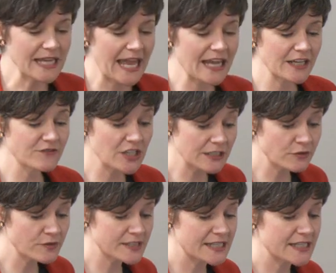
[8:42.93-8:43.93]
And I've done
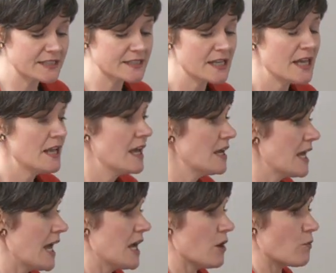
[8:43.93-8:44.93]
those things
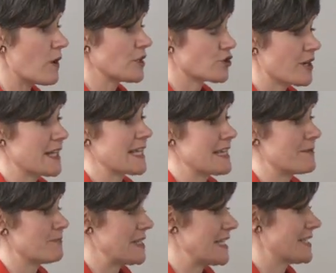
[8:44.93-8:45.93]
while trying to
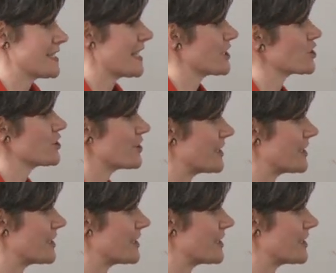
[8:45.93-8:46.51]
get media attention